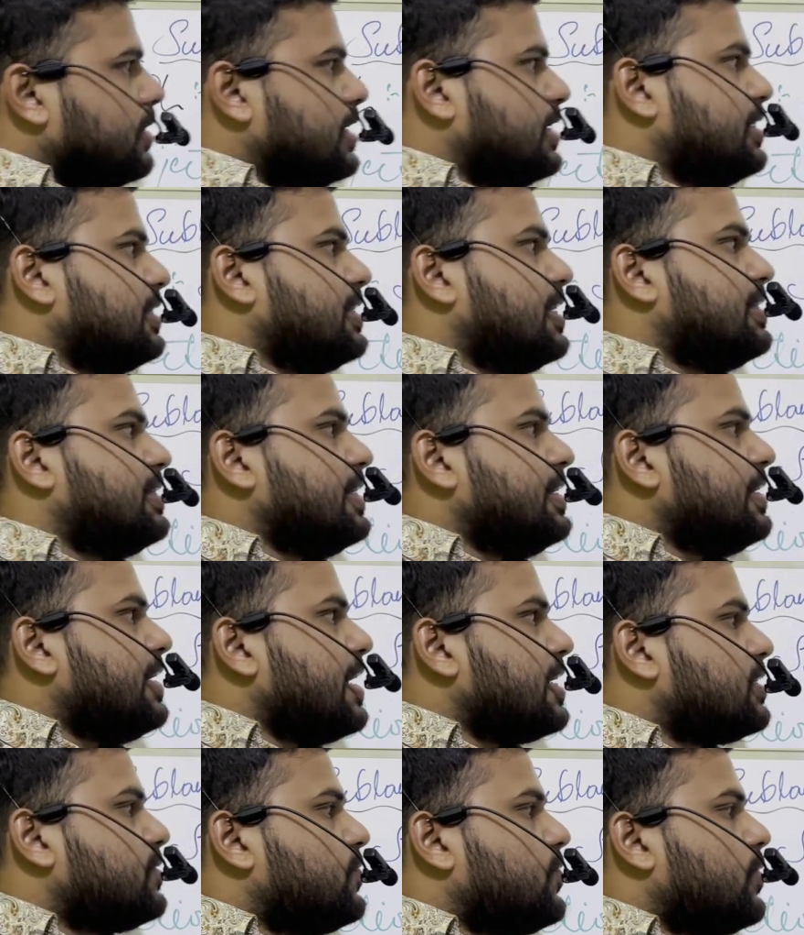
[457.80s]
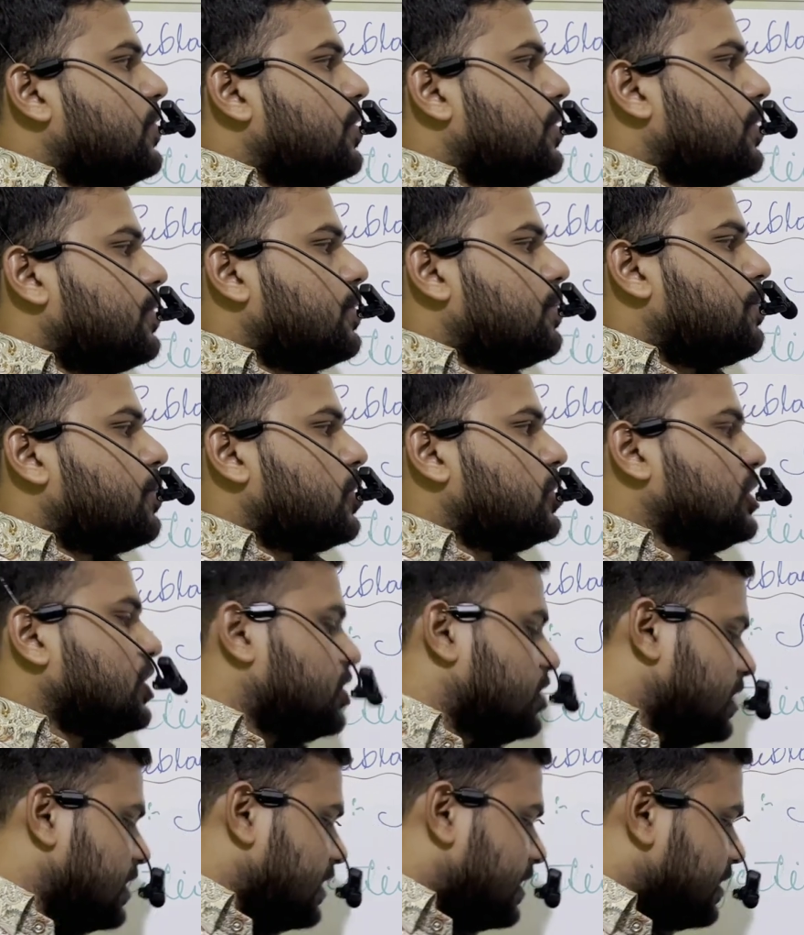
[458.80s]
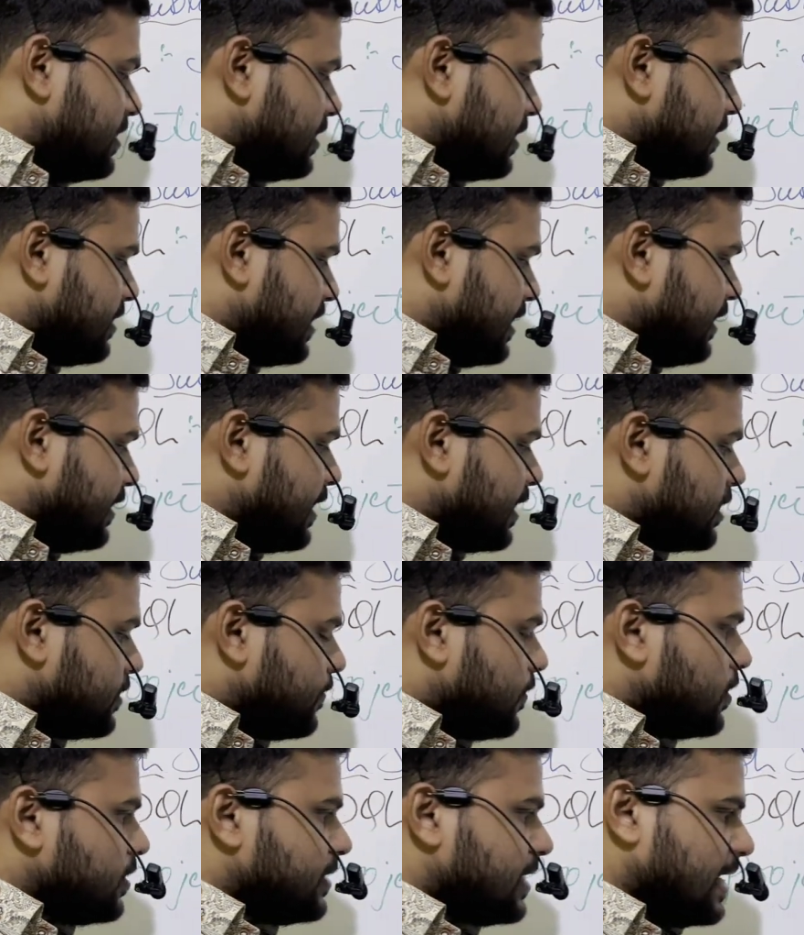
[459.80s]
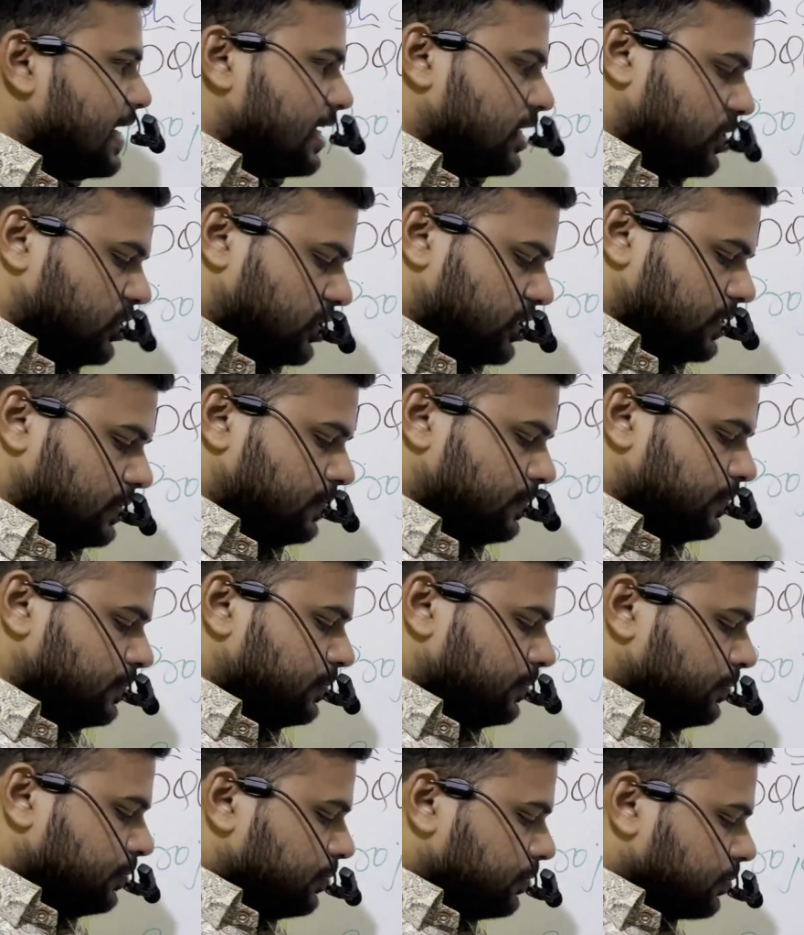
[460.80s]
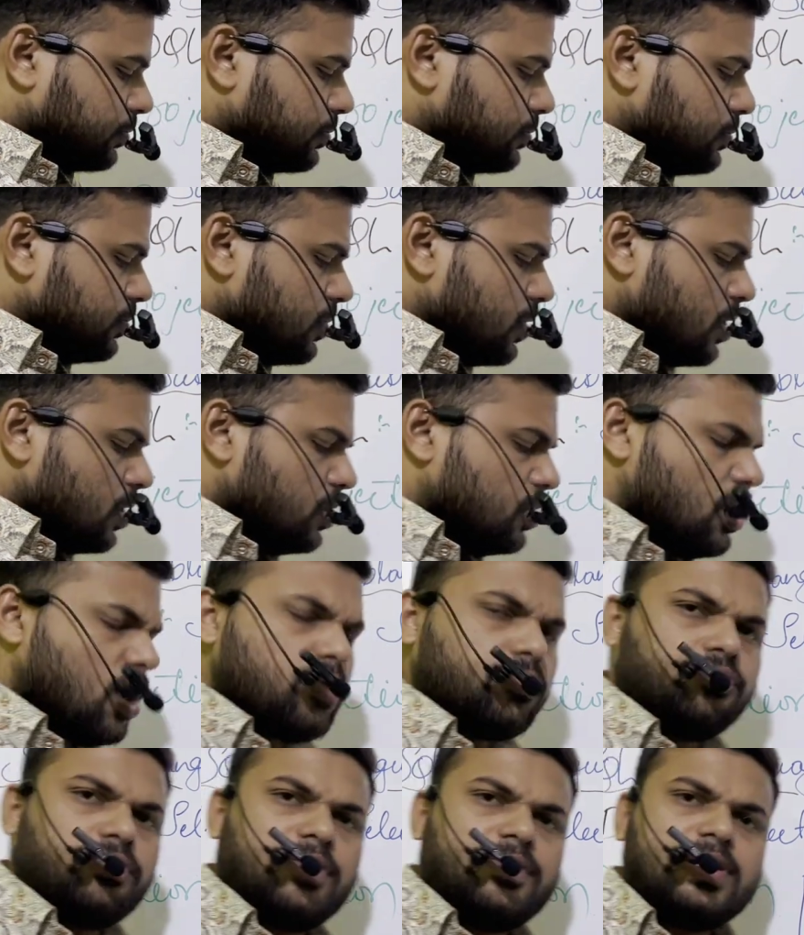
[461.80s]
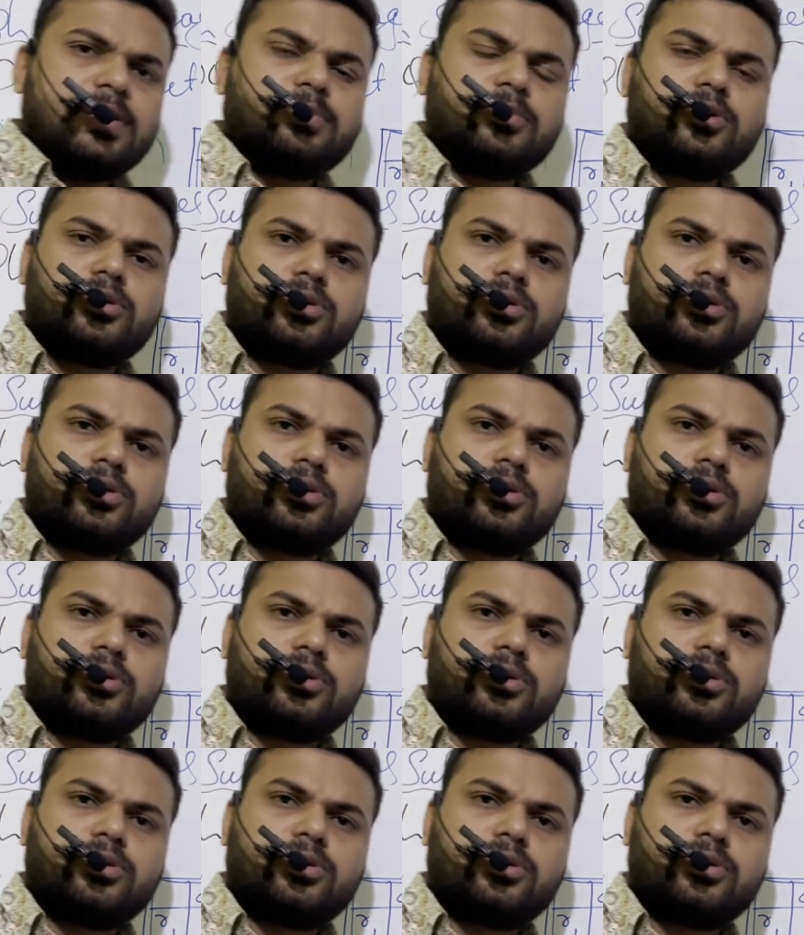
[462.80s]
This is the syntax for projection. This is the syntax for selection. Now we will